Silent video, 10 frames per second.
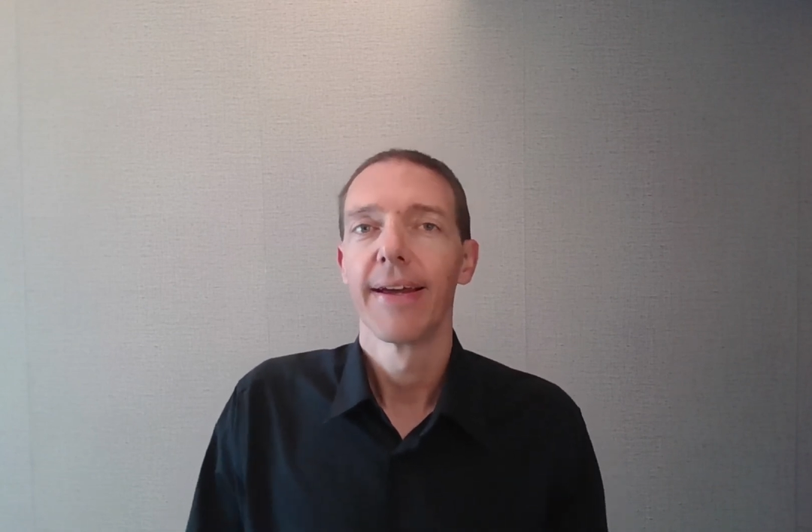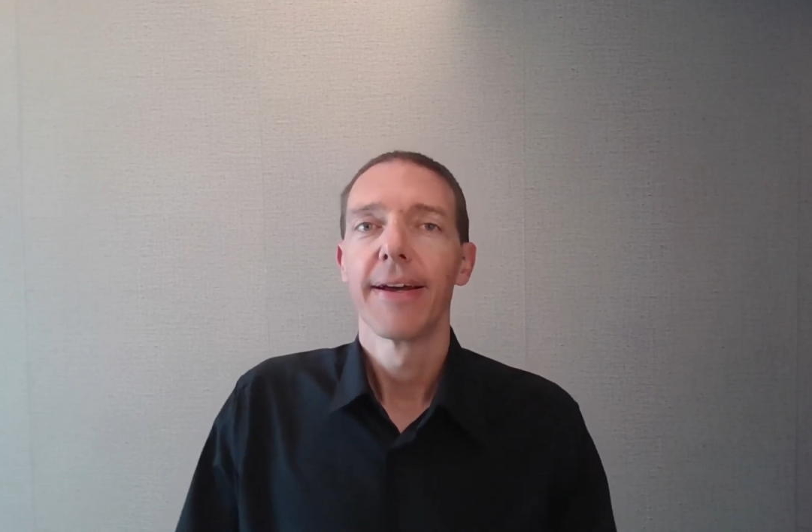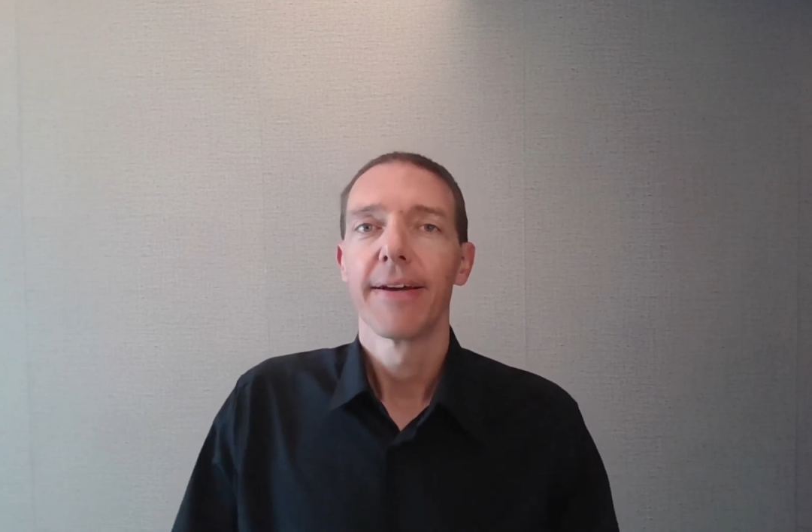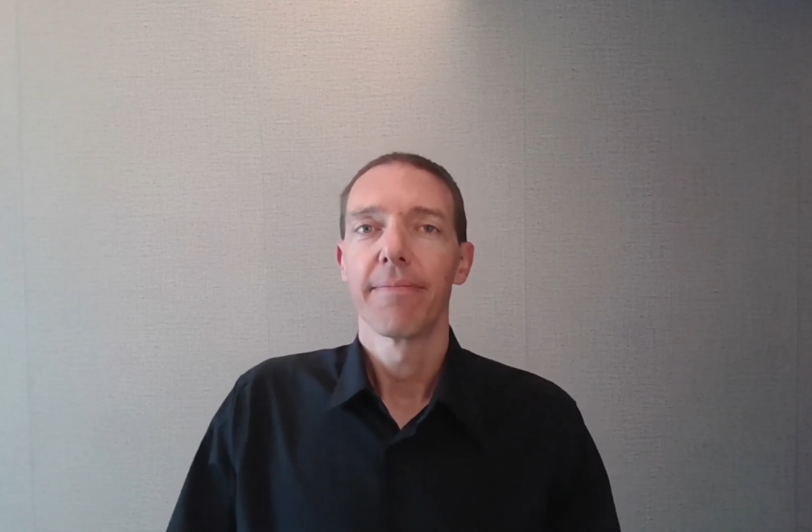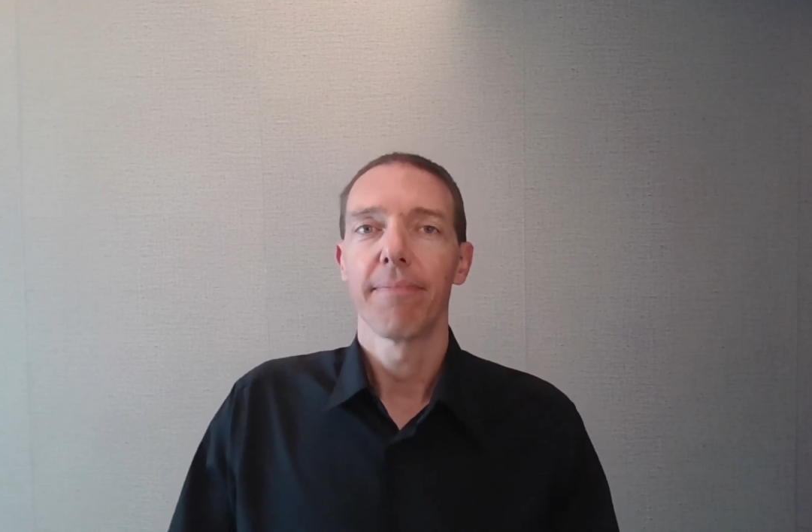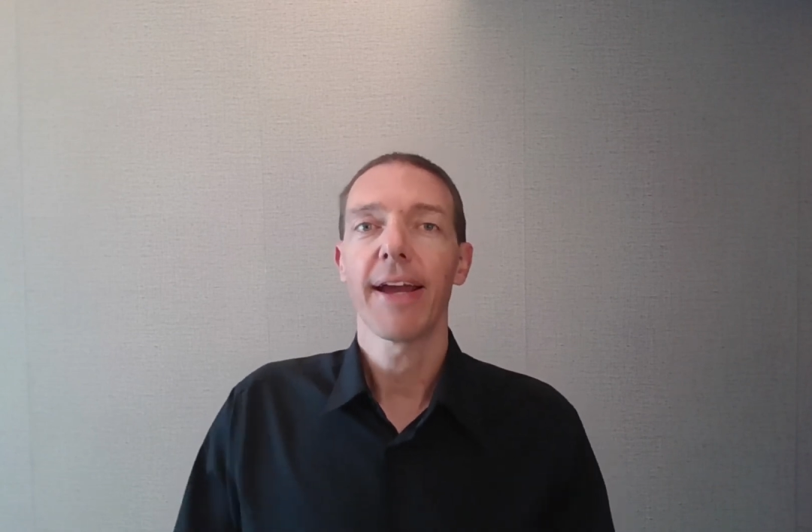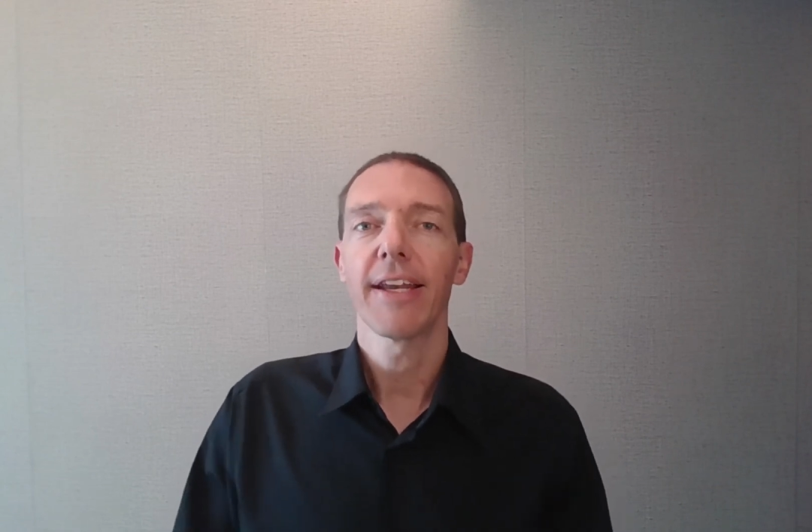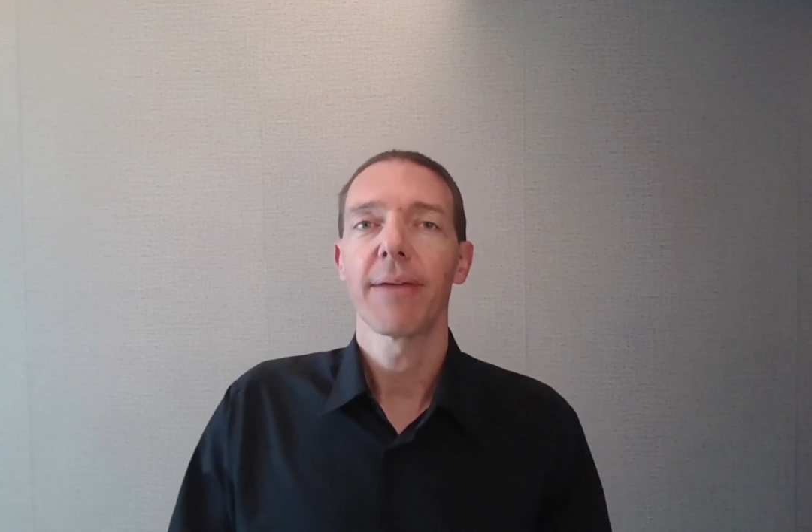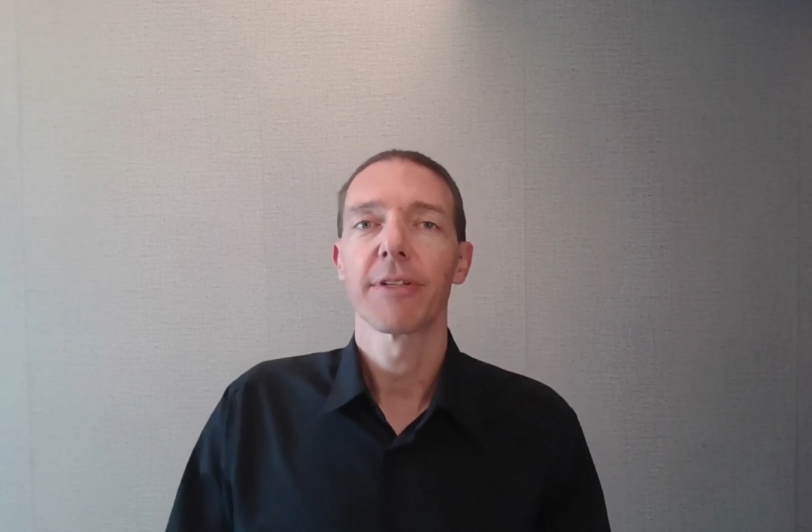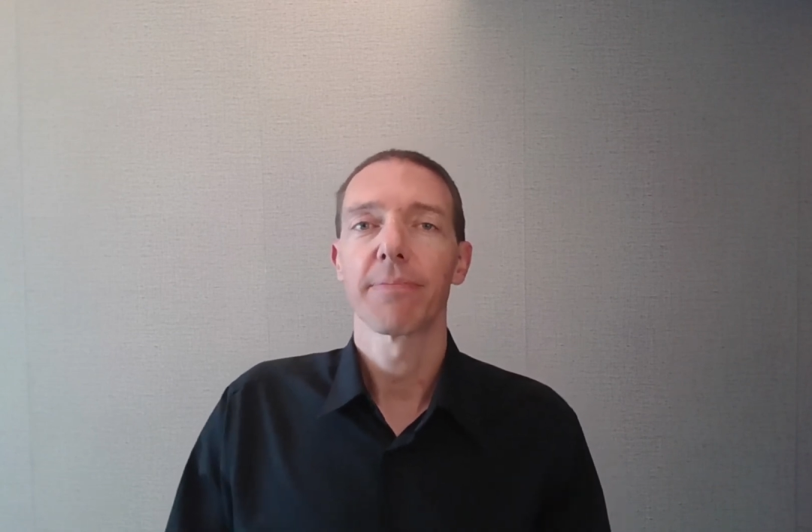My name
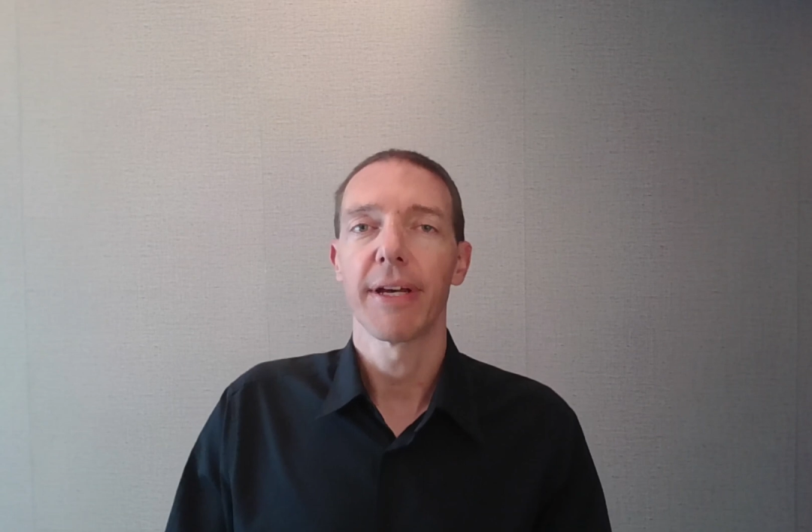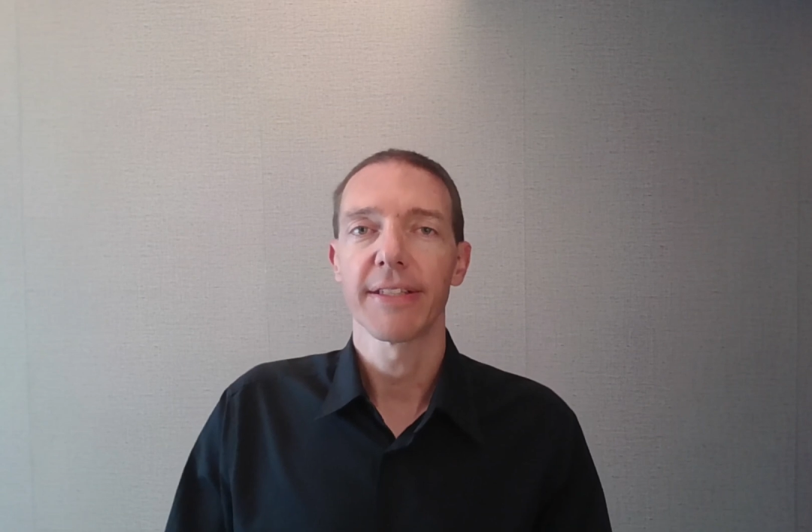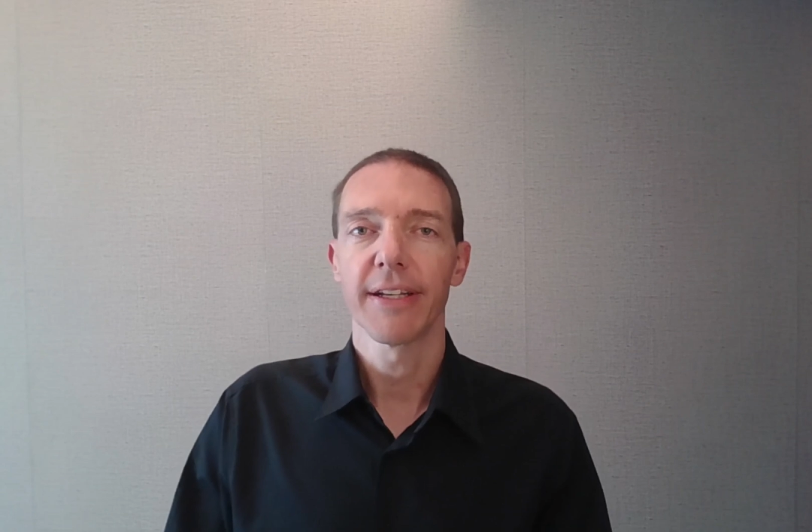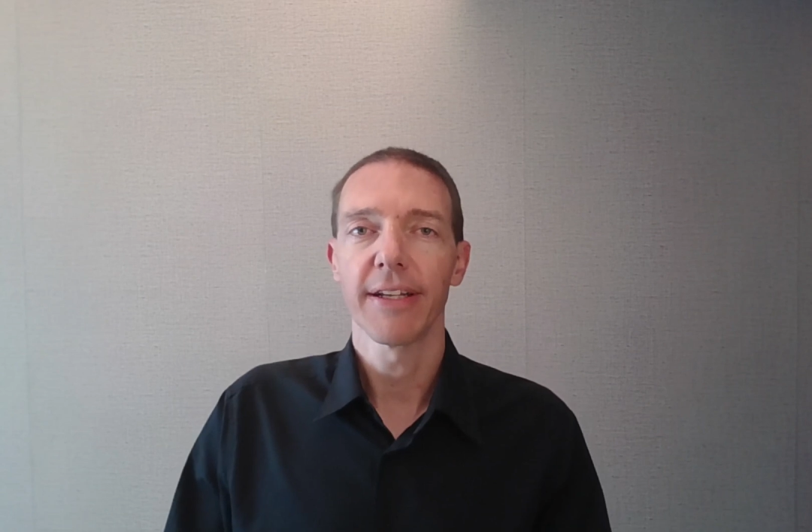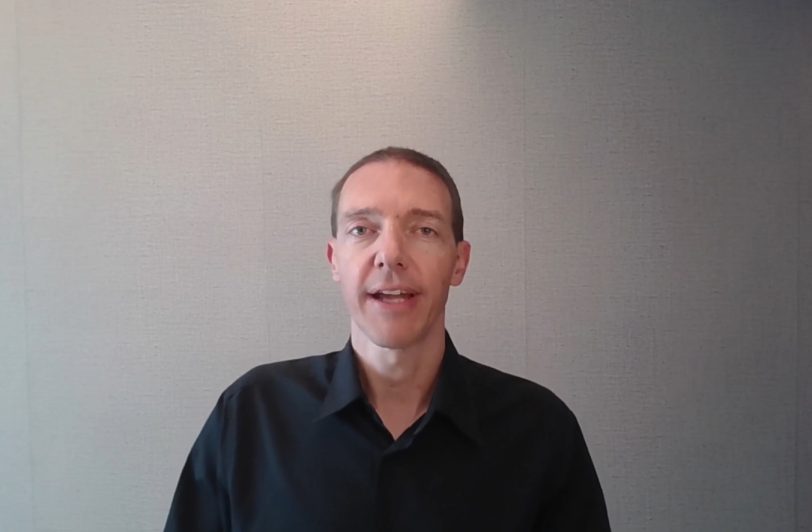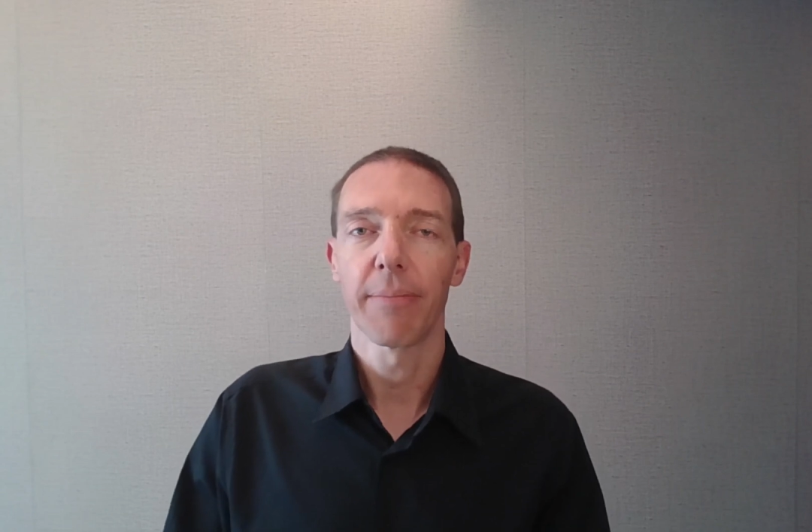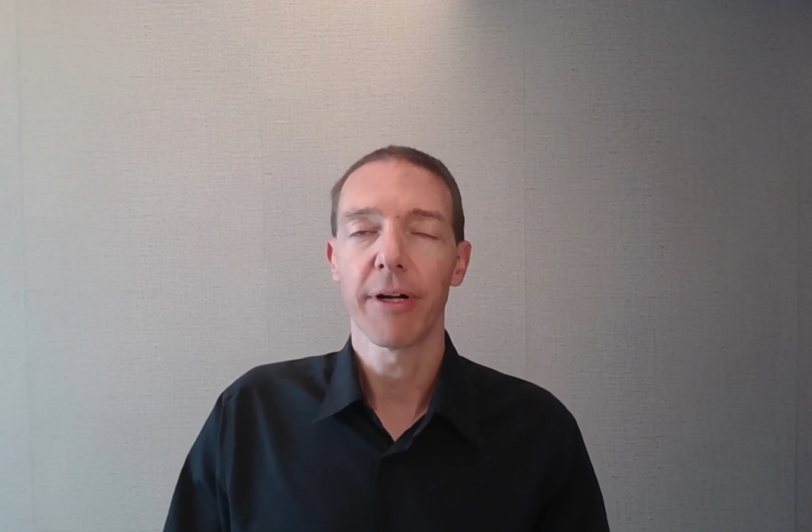is Bastian Hammer,